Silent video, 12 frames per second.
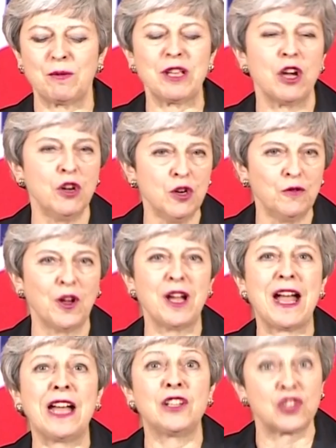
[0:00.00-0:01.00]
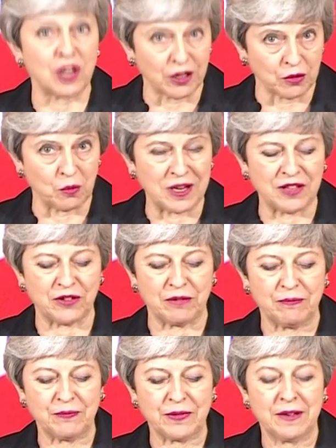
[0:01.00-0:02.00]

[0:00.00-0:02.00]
to be over and done with.